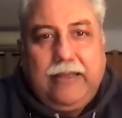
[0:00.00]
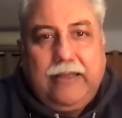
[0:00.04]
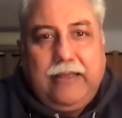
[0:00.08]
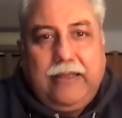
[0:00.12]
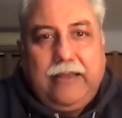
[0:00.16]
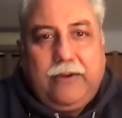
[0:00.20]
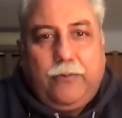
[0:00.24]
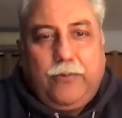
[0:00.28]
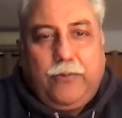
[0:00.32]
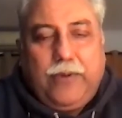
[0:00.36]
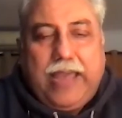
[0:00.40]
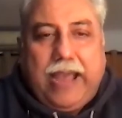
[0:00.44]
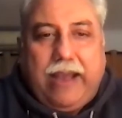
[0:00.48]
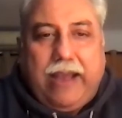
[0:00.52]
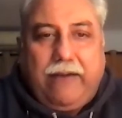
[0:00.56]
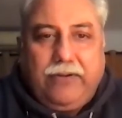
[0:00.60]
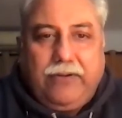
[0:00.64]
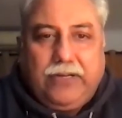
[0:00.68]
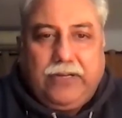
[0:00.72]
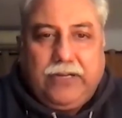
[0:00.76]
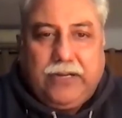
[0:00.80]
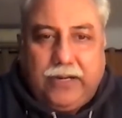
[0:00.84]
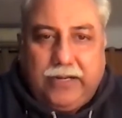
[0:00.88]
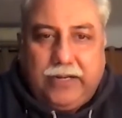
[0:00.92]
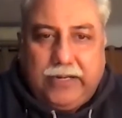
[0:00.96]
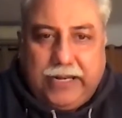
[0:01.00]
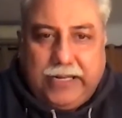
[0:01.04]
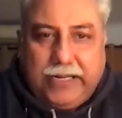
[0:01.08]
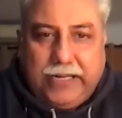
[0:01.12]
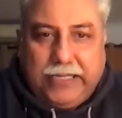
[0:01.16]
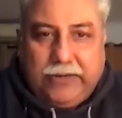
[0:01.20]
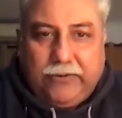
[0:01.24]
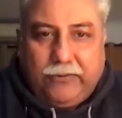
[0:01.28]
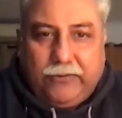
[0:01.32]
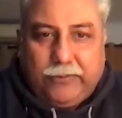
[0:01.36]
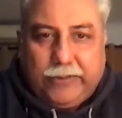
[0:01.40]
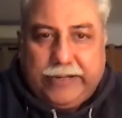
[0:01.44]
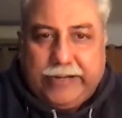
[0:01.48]
we haven't heard
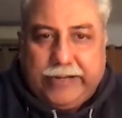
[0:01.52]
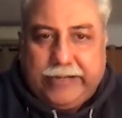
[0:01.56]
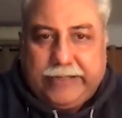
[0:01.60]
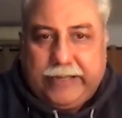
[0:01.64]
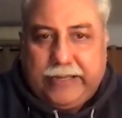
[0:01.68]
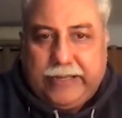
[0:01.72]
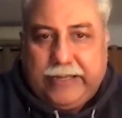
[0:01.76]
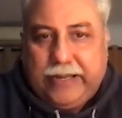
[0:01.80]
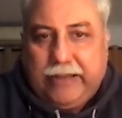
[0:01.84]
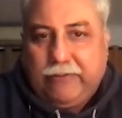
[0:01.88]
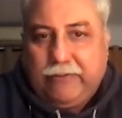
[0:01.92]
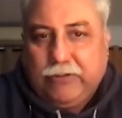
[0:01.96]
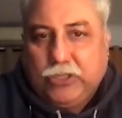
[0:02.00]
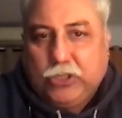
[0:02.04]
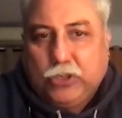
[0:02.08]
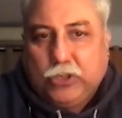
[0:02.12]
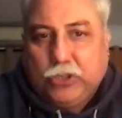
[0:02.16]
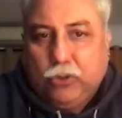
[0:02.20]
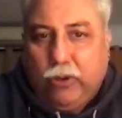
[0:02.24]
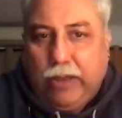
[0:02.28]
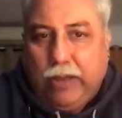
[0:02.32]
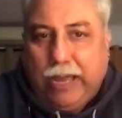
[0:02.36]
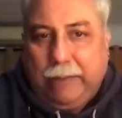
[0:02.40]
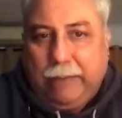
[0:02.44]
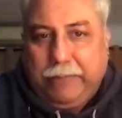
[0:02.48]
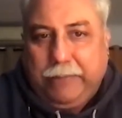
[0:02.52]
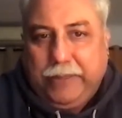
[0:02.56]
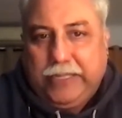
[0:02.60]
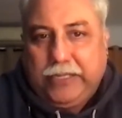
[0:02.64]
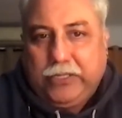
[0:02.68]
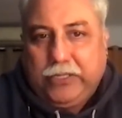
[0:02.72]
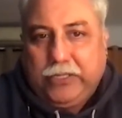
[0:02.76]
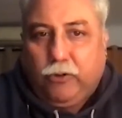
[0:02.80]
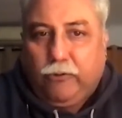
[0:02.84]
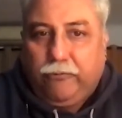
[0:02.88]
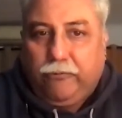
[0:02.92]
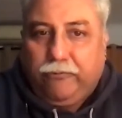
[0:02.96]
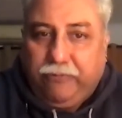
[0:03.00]
anything from Greta, and I was so happy
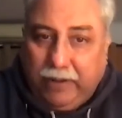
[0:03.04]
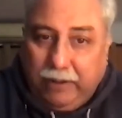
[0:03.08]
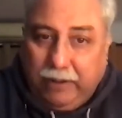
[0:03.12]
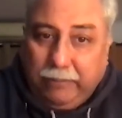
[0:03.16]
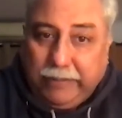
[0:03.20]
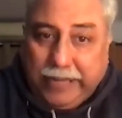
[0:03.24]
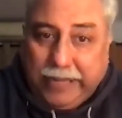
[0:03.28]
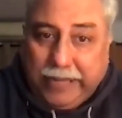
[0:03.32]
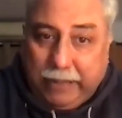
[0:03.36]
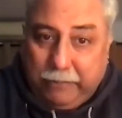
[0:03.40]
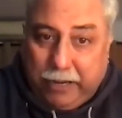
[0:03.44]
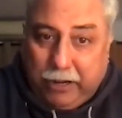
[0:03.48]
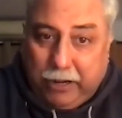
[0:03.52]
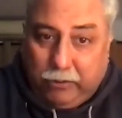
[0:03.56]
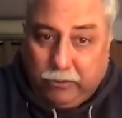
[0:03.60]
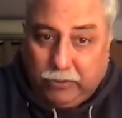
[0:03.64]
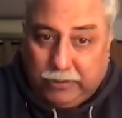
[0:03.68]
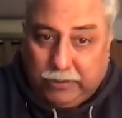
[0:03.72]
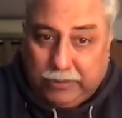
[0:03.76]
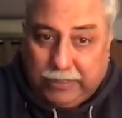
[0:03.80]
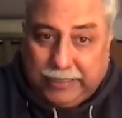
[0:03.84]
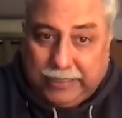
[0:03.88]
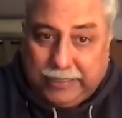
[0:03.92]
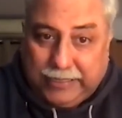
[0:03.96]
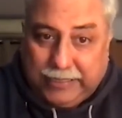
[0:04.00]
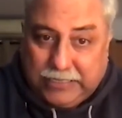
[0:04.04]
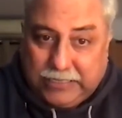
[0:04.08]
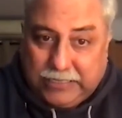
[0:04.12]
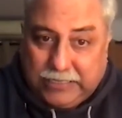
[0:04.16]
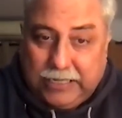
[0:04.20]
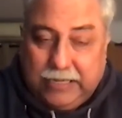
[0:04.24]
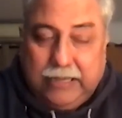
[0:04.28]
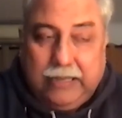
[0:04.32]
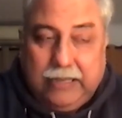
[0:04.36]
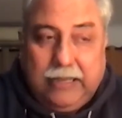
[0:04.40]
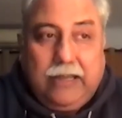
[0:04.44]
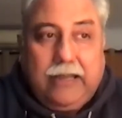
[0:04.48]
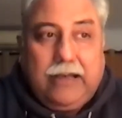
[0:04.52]
that your film came out at least.
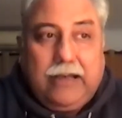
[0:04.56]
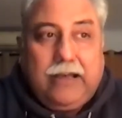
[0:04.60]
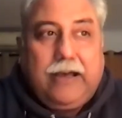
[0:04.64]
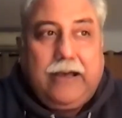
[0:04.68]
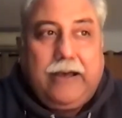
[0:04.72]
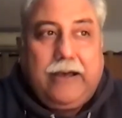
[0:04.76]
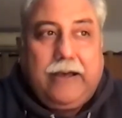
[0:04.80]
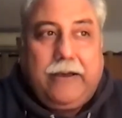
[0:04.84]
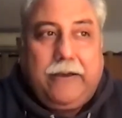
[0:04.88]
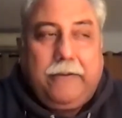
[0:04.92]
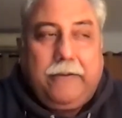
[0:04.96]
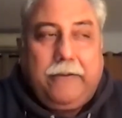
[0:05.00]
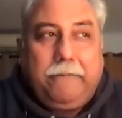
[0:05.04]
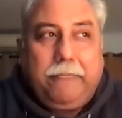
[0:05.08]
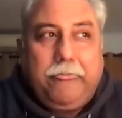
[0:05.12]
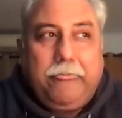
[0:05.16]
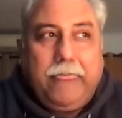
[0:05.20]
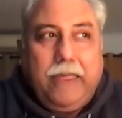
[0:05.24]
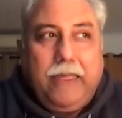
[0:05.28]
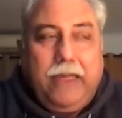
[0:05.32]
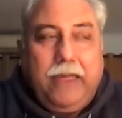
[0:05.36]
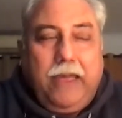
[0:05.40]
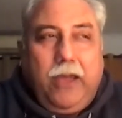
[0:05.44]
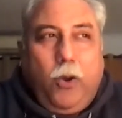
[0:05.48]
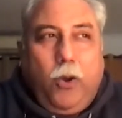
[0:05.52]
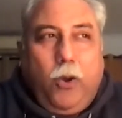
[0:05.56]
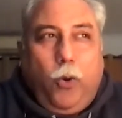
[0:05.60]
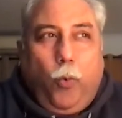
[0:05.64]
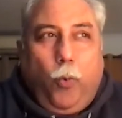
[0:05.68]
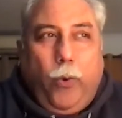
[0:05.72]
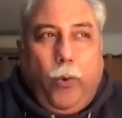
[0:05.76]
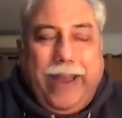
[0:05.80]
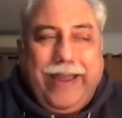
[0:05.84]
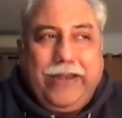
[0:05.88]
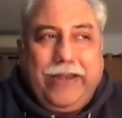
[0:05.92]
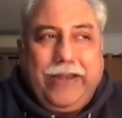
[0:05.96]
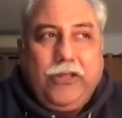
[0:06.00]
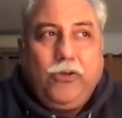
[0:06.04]
Um,
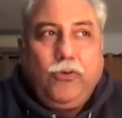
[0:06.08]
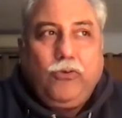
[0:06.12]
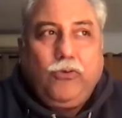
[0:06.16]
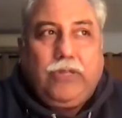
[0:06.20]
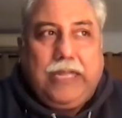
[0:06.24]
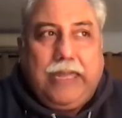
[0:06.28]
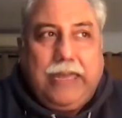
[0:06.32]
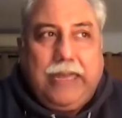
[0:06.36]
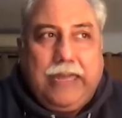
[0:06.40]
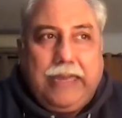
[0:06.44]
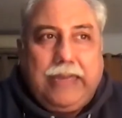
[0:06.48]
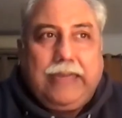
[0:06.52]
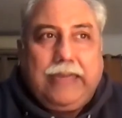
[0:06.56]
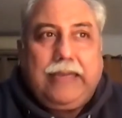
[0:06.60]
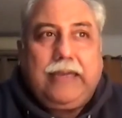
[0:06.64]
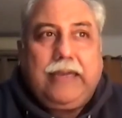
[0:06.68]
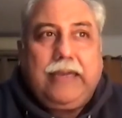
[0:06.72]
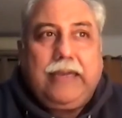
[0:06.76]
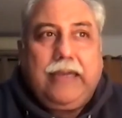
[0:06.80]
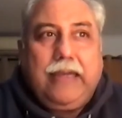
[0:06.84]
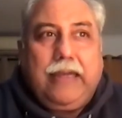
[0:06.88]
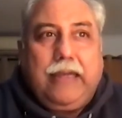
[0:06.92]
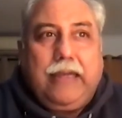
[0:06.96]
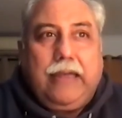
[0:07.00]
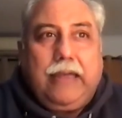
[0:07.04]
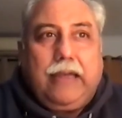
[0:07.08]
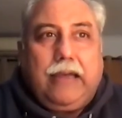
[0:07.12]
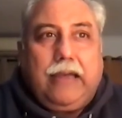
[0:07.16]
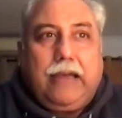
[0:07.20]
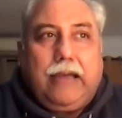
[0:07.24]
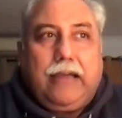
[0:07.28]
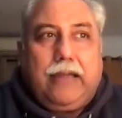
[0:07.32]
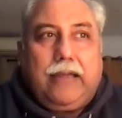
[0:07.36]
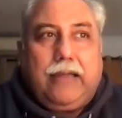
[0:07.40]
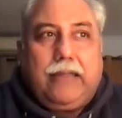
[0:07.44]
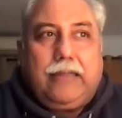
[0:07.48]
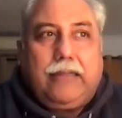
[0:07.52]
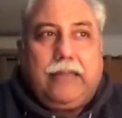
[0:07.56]
where do you think
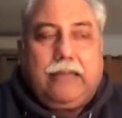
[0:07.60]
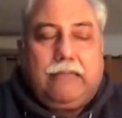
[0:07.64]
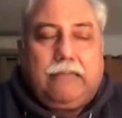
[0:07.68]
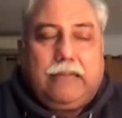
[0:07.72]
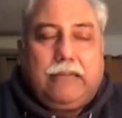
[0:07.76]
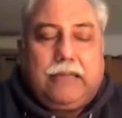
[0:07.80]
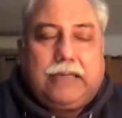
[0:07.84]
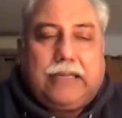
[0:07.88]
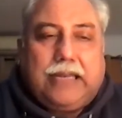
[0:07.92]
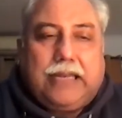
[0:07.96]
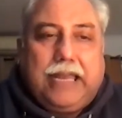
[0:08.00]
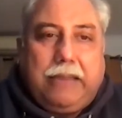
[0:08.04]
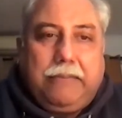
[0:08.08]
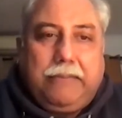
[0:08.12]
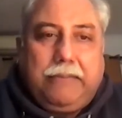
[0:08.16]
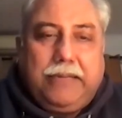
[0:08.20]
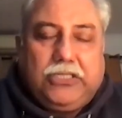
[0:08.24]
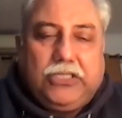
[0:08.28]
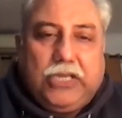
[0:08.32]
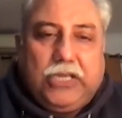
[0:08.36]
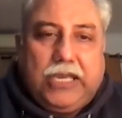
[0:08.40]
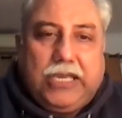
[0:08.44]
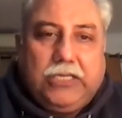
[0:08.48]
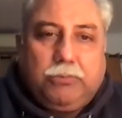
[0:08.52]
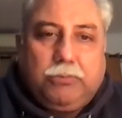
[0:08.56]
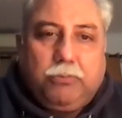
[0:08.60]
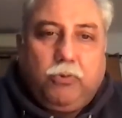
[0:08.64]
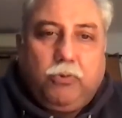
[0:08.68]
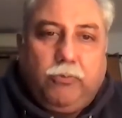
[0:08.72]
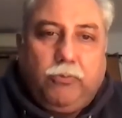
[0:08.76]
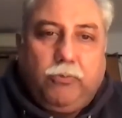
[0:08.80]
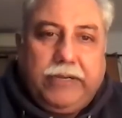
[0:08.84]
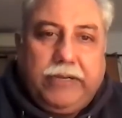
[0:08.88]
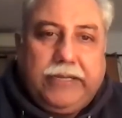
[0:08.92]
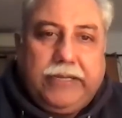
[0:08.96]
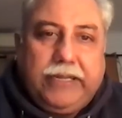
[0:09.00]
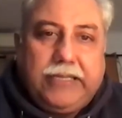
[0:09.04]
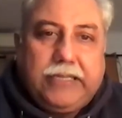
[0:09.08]
the climate change
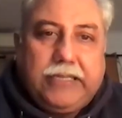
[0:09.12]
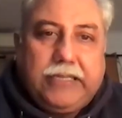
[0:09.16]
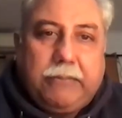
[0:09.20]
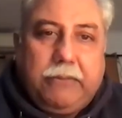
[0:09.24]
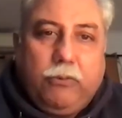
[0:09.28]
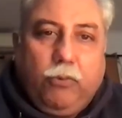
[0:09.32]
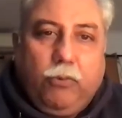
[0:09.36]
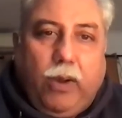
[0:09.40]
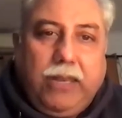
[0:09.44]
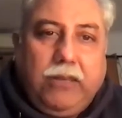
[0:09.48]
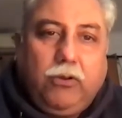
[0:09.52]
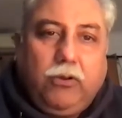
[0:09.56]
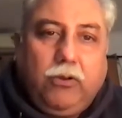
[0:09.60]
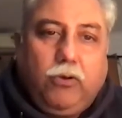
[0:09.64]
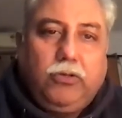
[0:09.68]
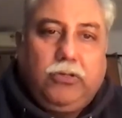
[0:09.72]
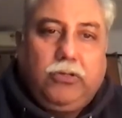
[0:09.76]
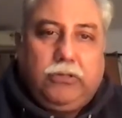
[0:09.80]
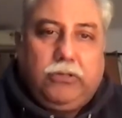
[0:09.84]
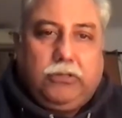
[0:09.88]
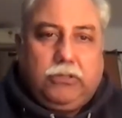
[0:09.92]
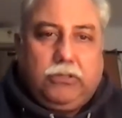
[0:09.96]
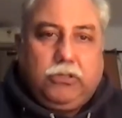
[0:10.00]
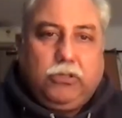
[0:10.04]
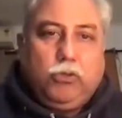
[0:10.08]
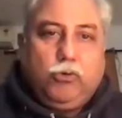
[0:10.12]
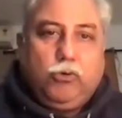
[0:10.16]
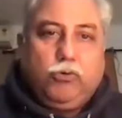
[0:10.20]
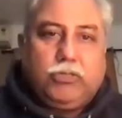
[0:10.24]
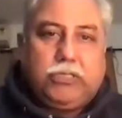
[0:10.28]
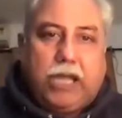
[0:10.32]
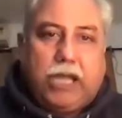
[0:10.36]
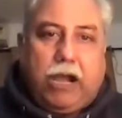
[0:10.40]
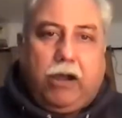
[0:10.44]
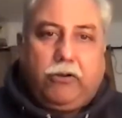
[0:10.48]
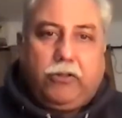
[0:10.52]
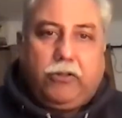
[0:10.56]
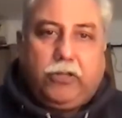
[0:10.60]
movement is? I mean, one good
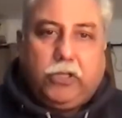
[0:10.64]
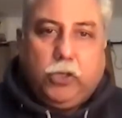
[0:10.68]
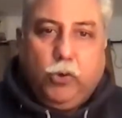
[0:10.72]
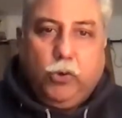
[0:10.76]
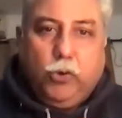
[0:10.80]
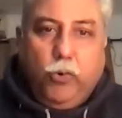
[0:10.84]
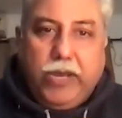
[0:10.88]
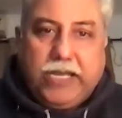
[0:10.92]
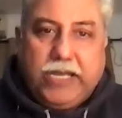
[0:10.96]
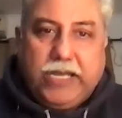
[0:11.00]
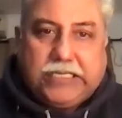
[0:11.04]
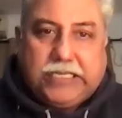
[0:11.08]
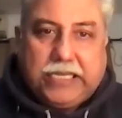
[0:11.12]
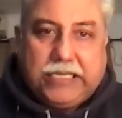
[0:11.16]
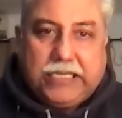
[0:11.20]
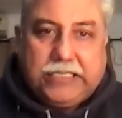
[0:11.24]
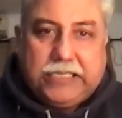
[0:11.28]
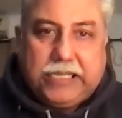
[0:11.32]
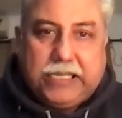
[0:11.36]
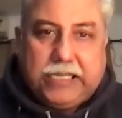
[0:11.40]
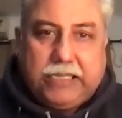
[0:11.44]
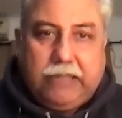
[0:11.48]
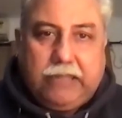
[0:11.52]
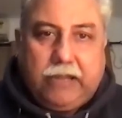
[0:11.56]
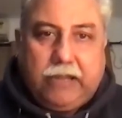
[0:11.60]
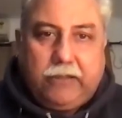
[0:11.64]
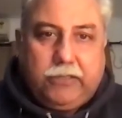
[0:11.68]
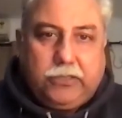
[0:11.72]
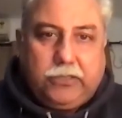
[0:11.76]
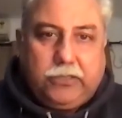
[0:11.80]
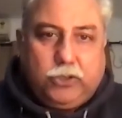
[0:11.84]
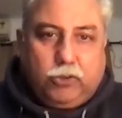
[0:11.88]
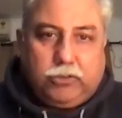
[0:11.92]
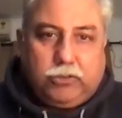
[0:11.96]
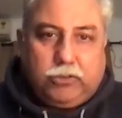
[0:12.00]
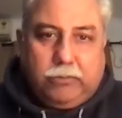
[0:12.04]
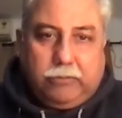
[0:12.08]
news out of the US is that now that Joe